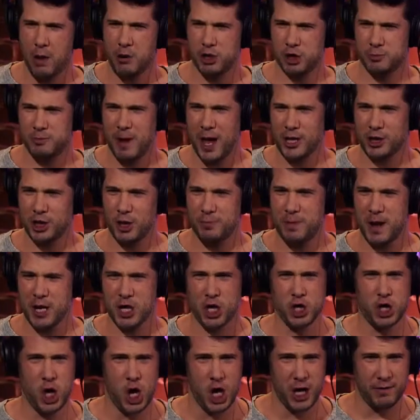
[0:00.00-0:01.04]
I respect your
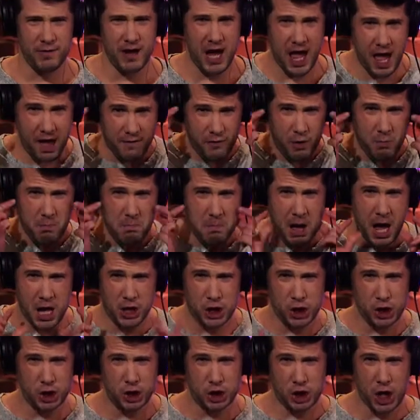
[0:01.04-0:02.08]
opinion? You don't even have
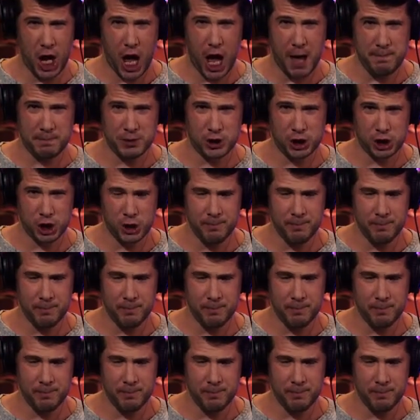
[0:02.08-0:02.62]
mutton chops.